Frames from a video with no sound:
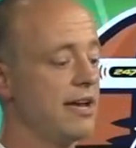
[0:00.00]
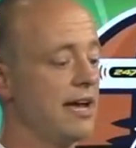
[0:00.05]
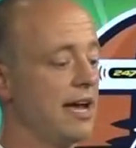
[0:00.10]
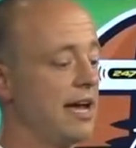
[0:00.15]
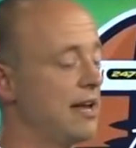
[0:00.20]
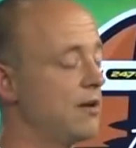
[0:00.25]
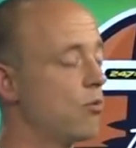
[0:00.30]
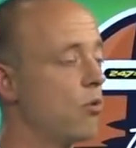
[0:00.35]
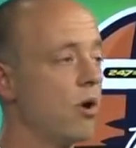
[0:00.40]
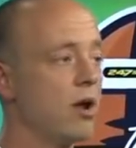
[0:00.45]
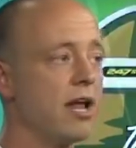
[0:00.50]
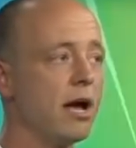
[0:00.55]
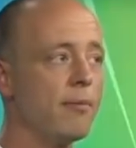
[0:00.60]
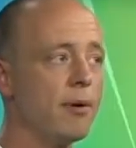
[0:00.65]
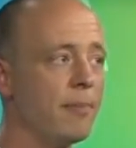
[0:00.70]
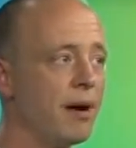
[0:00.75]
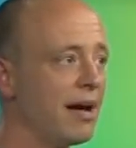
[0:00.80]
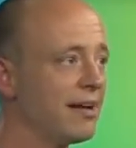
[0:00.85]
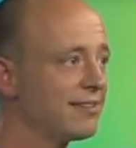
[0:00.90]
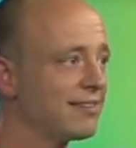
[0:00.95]
And what I'm
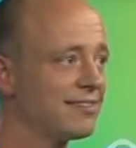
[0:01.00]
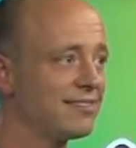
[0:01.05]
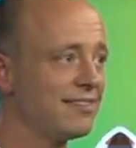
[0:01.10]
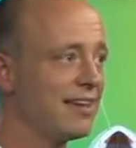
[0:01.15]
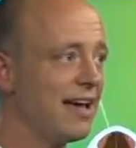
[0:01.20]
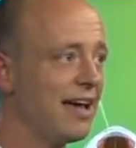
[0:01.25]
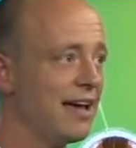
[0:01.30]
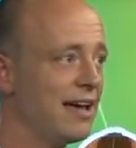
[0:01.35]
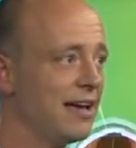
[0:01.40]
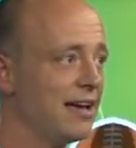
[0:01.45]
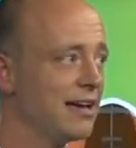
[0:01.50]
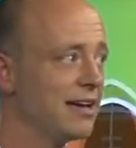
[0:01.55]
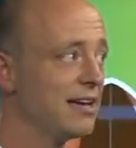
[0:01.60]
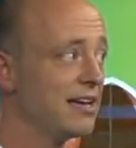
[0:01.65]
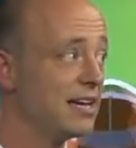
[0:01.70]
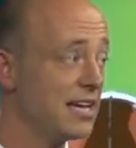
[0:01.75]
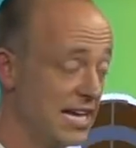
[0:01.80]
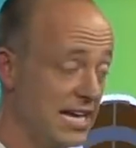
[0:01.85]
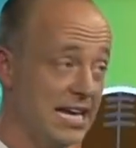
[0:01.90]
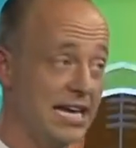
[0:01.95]
about to say
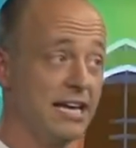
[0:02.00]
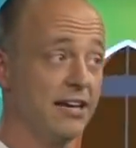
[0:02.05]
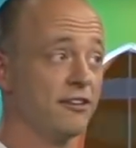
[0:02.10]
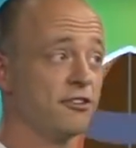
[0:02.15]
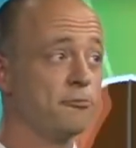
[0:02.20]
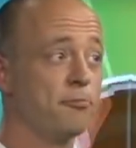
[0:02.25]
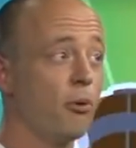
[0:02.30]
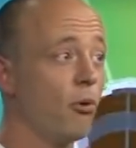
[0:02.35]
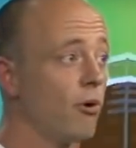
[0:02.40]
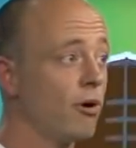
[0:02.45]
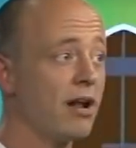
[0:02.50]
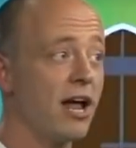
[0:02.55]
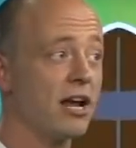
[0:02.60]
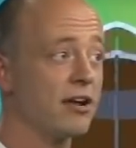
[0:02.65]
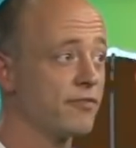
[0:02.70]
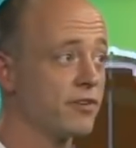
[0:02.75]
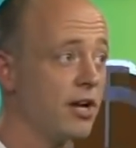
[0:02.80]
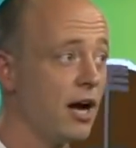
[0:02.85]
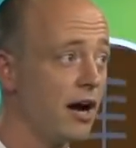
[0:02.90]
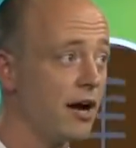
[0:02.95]
is born out
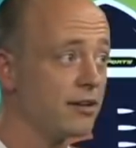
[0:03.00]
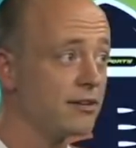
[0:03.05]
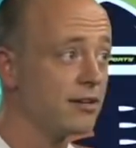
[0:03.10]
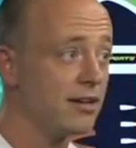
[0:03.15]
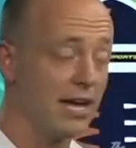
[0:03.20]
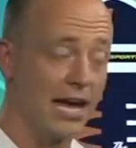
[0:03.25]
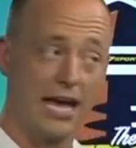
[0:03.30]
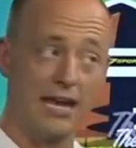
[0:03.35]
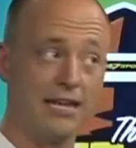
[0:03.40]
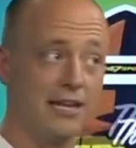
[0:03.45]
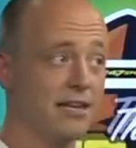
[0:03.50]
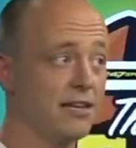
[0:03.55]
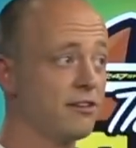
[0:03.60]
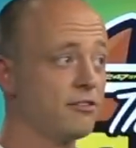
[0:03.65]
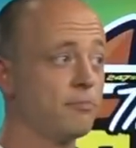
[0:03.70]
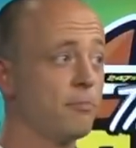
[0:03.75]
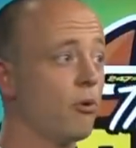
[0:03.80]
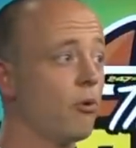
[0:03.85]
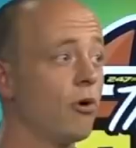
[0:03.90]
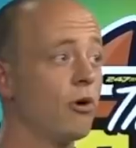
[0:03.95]
of gut and it
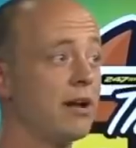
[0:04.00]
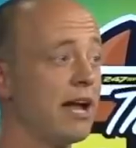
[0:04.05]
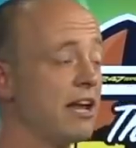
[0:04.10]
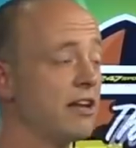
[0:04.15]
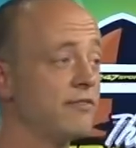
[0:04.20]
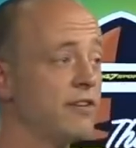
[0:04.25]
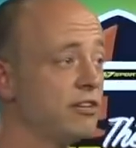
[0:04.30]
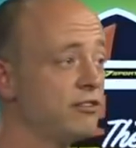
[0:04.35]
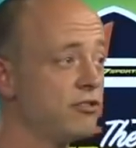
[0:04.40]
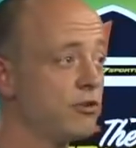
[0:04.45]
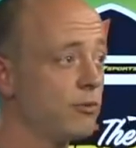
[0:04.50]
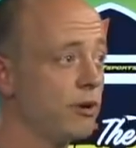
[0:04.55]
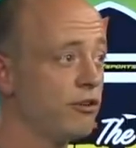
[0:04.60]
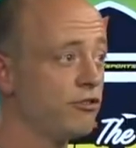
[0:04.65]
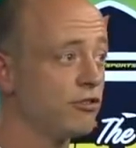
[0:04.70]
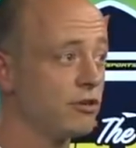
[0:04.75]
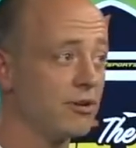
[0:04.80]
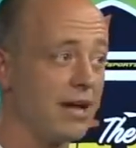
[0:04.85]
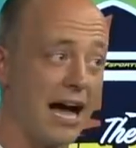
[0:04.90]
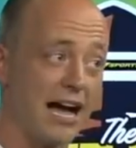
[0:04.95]
is born out of
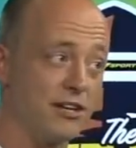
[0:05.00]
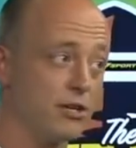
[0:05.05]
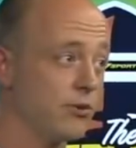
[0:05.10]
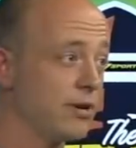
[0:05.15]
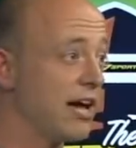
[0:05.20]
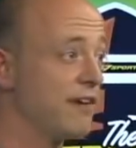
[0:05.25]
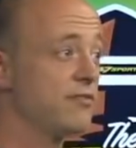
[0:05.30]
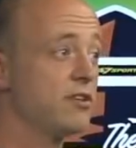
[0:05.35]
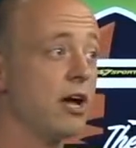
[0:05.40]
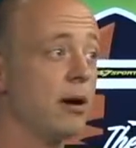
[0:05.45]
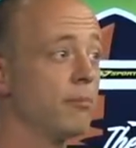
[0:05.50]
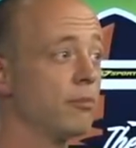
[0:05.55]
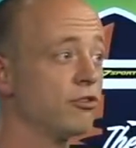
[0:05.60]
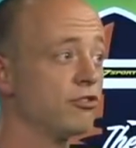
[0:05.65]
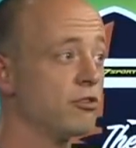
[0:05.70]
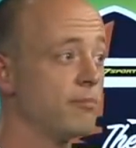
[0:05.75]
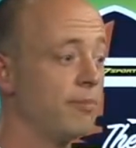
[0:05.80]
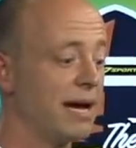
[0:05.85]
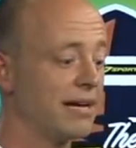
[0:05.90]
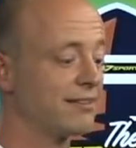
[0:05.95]
intuition. I don't have
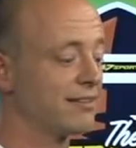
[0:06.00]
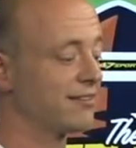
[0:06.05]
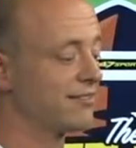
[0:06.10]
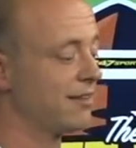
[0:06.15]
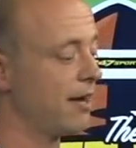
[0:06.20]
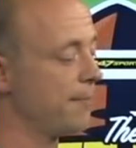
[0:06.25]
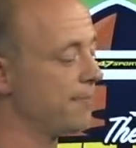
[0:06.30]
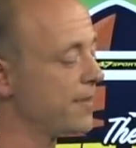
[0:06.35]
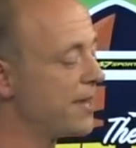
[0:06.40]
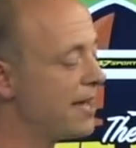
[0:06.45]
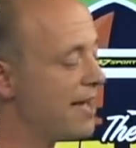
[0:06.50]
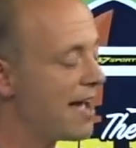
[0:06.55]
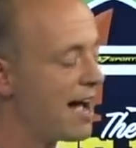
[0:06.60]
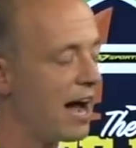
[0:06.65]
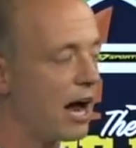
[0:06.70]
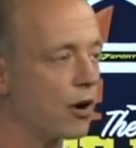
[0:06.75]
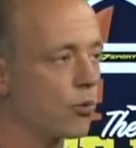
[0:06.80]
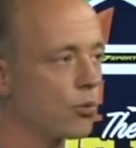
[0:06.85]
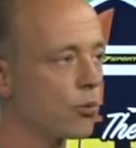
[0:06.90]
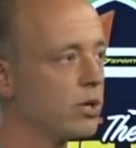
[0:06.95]
numbers to back this up,
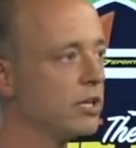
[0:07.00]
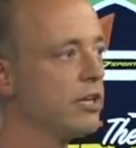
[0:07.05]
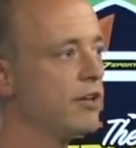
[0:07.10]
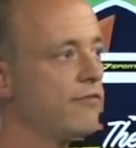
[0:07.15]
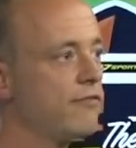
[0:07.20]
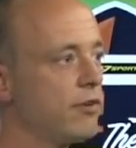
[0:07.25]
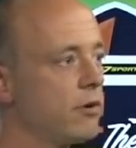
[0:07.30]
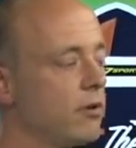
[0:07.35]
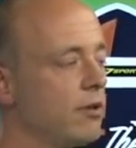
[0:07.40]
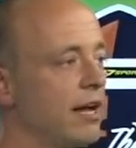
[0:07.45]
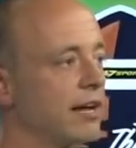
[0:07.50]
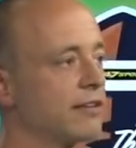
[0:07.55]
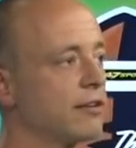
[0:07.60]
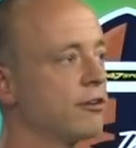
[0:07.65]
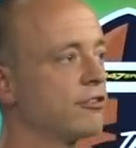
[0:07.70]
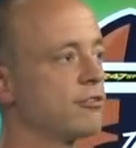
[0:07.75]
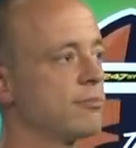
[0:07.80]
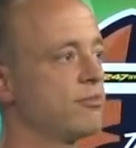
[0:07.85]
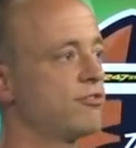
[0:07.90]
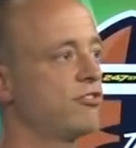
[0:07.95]
I really feel like
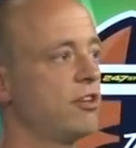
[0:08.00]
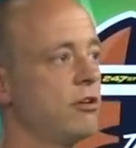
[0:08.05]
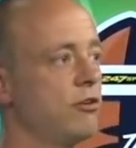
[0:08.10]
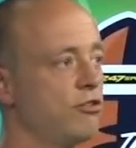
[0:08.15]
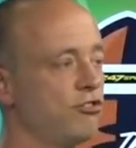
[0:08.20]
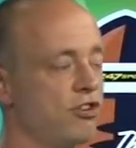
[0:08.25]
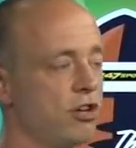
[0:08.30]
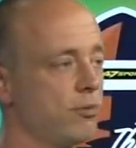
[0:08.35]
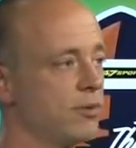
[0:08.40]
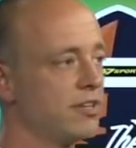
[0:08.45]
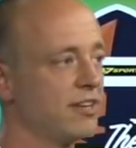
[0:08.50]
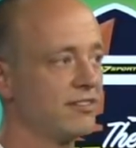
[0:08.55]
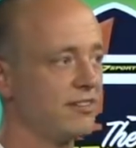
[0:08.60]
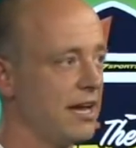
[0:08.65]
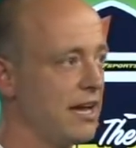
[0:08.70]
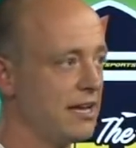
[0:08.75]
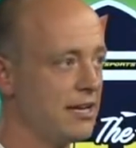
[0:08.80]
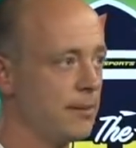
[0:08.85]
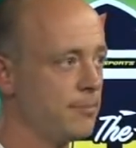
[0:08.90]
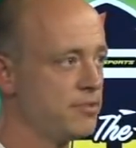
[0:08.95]
there's some synergy with this
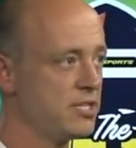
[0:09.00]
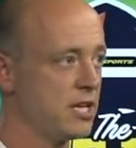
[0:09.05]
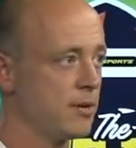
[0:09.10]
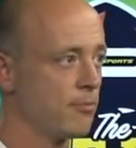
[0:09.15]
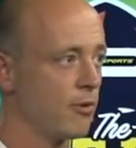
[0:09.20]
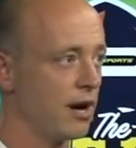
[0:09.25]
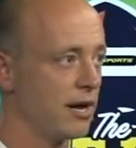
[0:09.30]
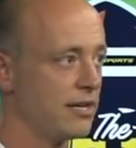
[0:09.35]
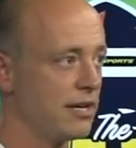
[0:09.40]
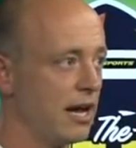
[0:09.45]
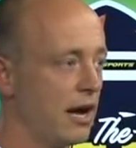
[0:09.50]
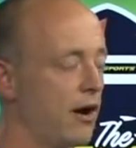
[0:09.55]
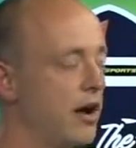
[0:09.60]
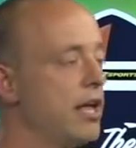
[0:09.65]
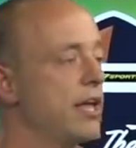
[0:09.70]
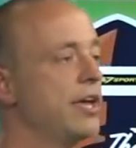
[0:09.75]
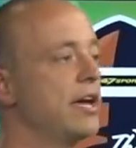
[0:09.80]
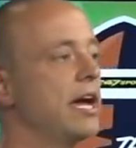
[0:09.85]
A&M team right now.